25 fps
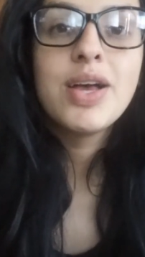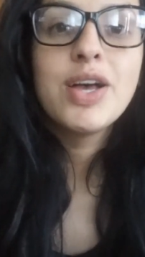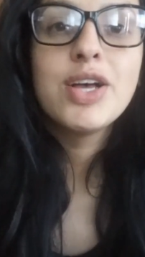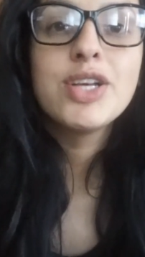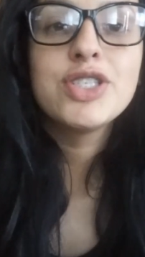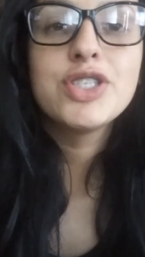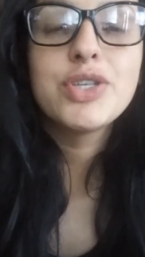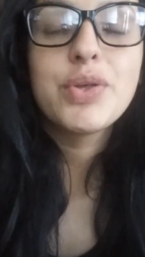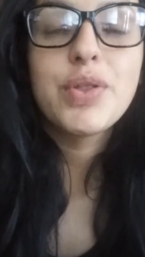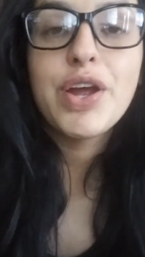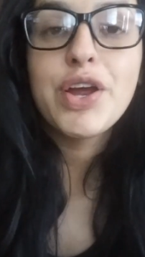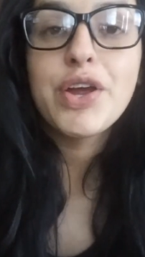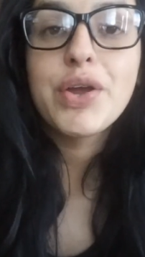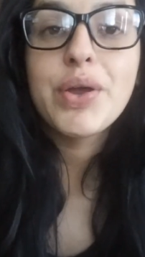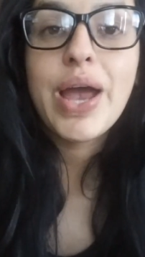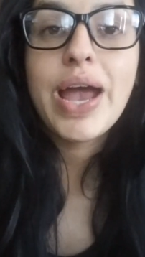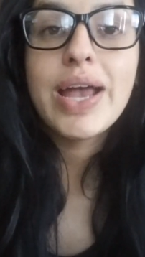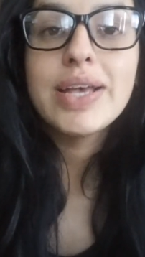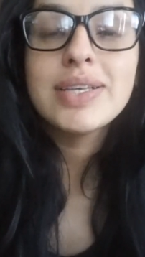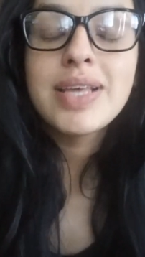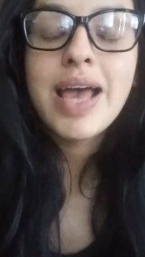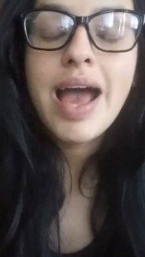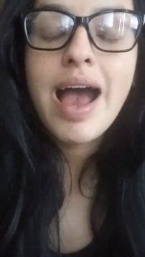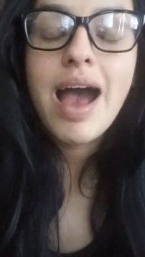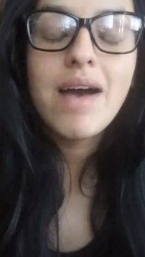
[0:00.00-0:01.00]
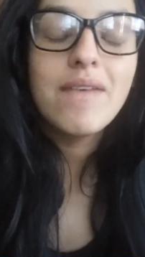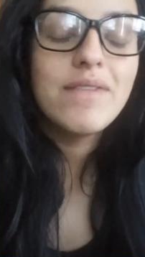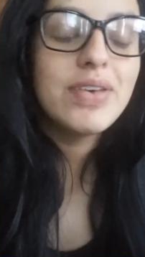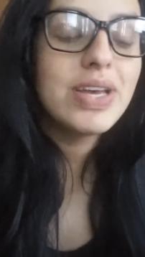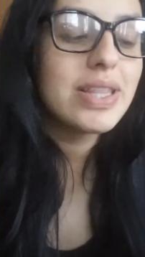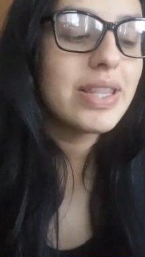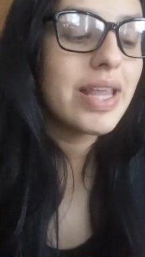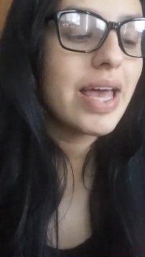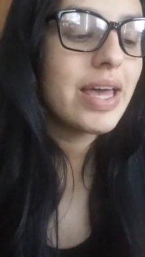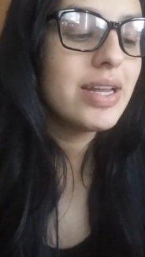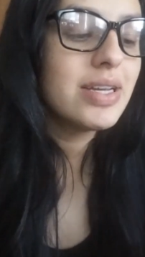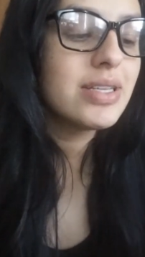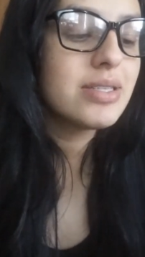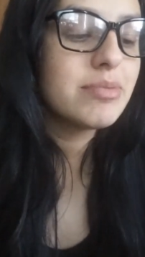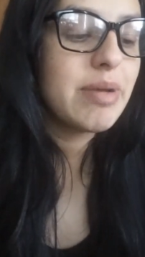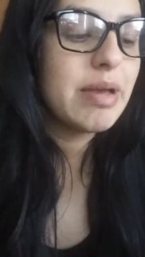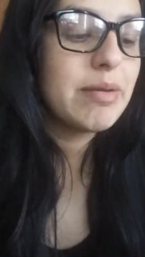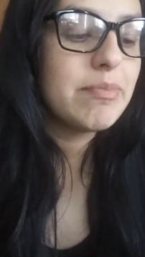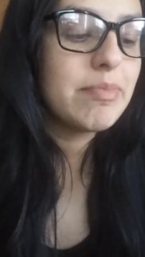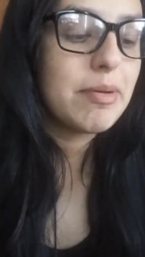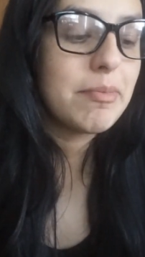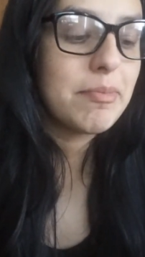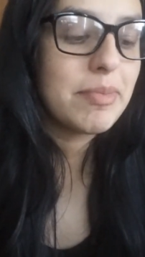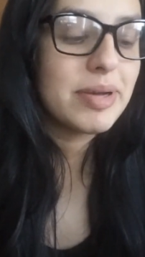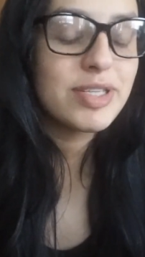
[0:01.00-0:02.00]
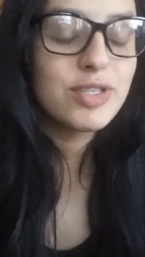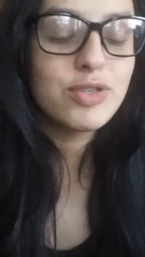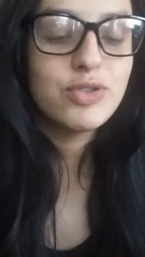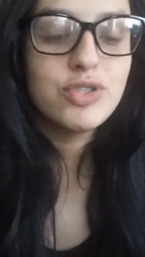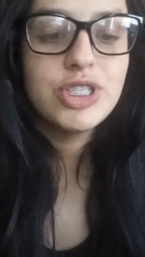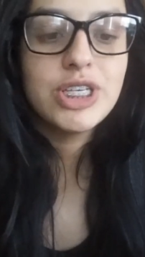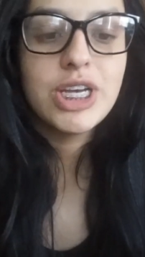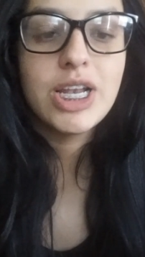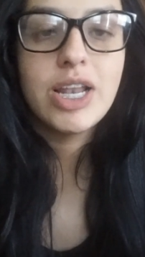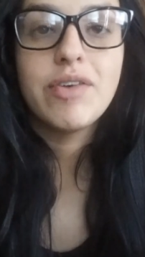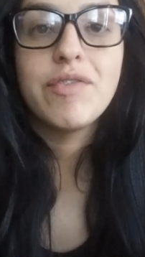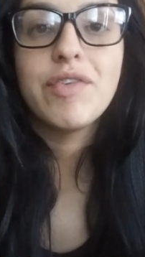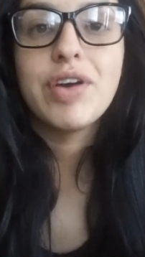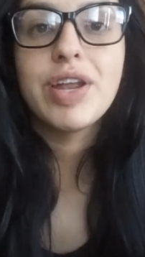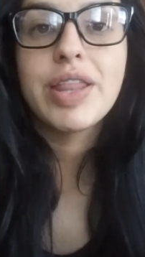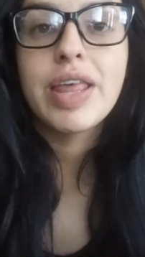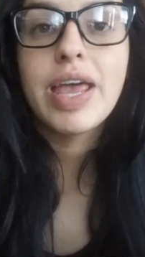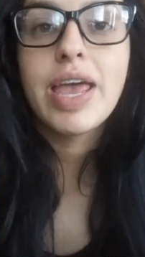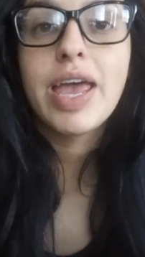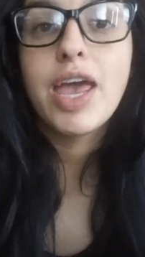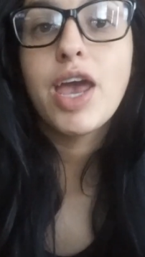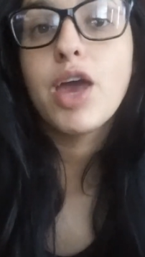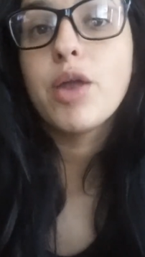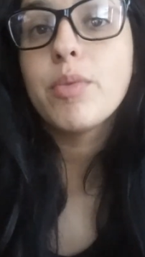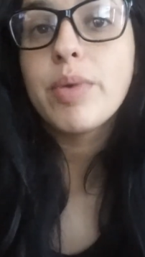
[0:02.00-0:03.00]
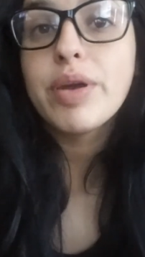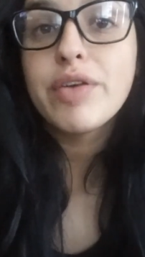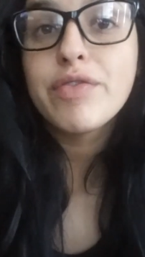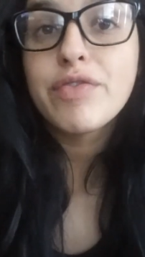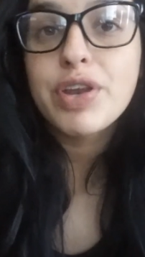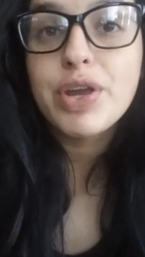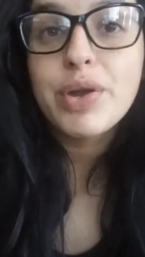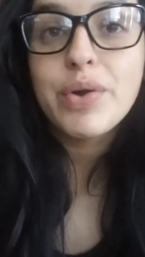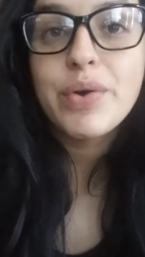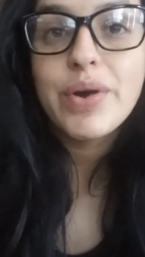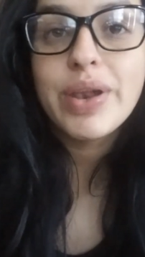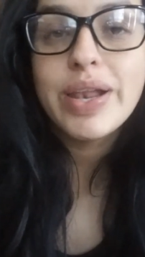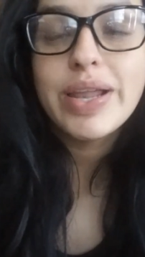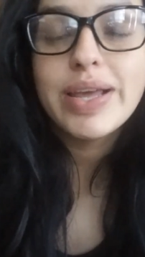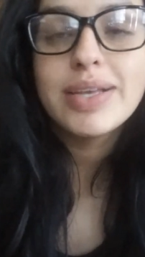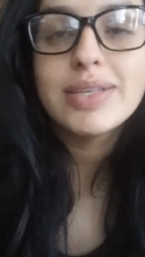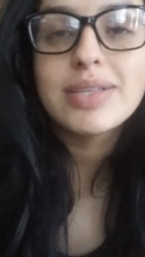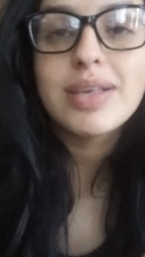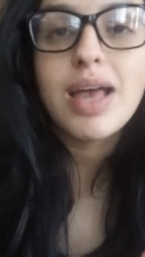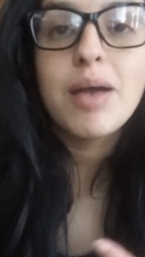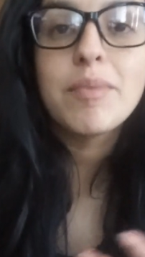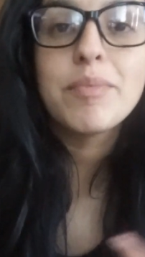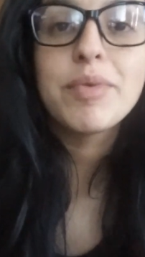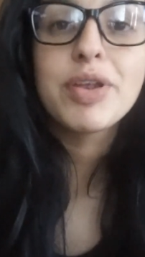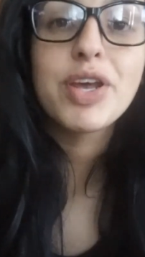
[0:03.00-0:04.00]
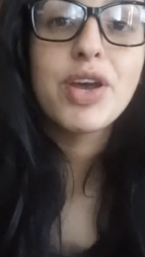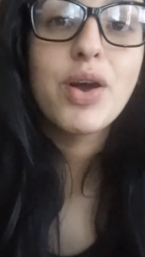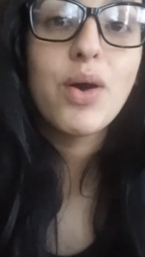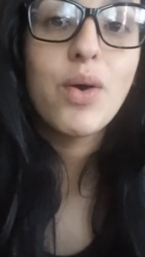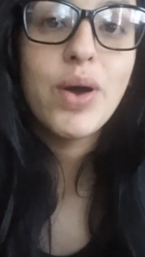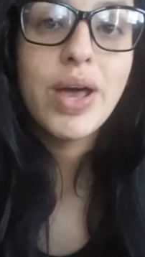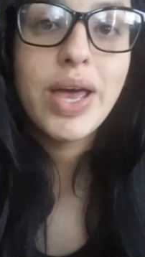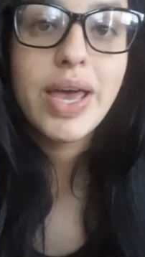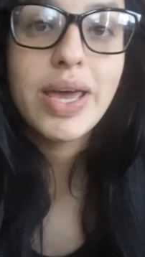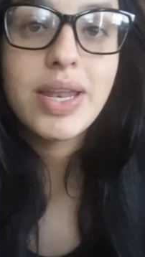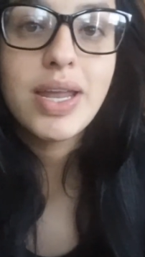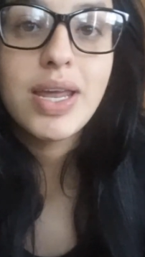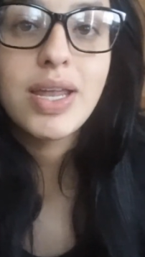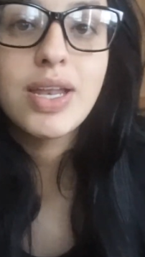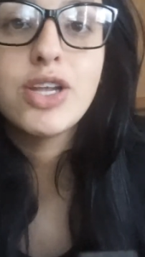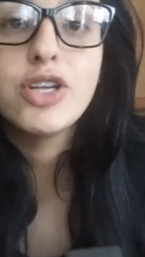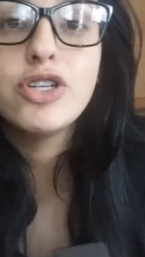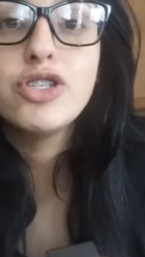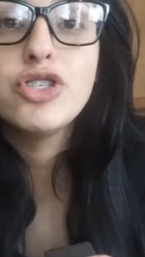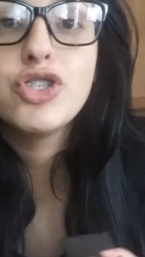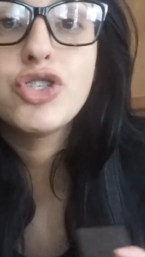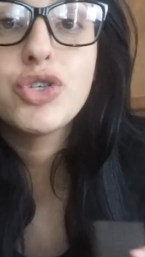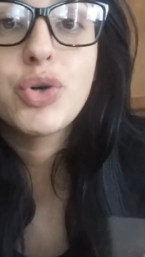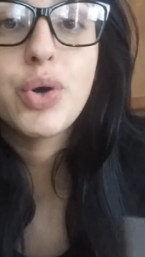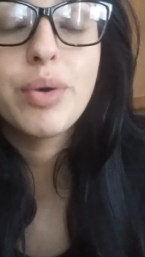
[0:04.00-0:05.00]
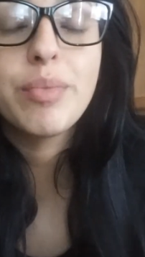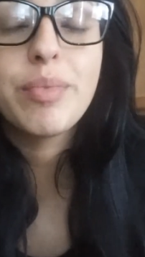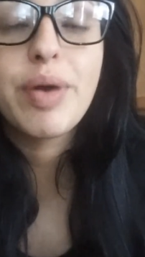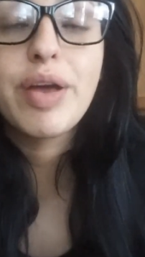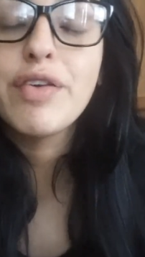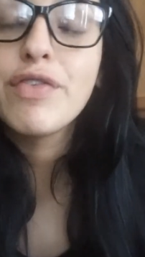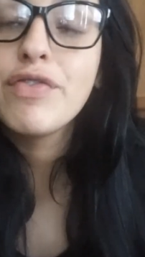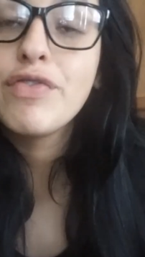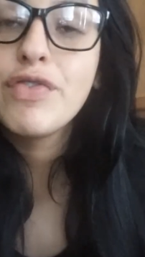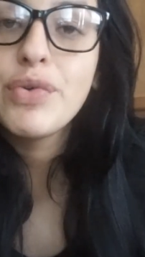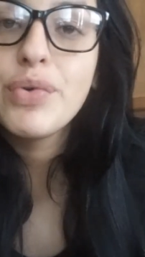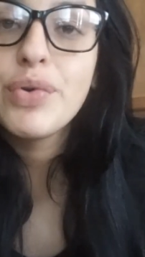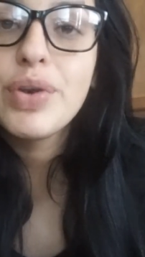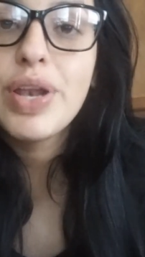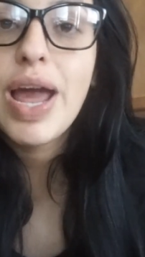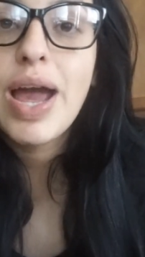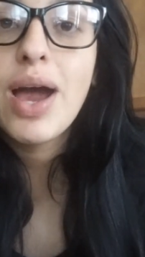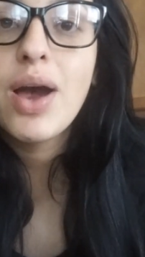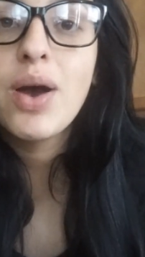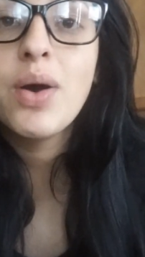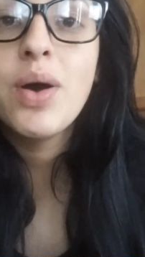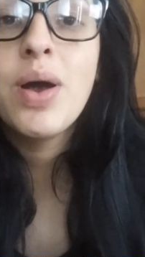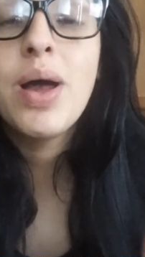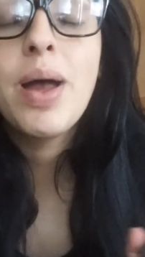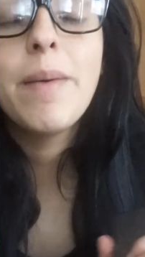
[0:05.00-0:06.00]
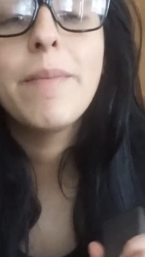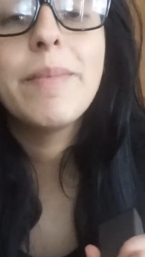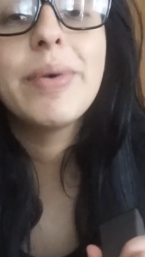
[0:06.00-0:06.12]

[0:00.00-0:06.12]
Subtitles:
So there you guys have it. That is my papas con chile verde and my frijoles. I'm gonna go ahead and enjoy my food now.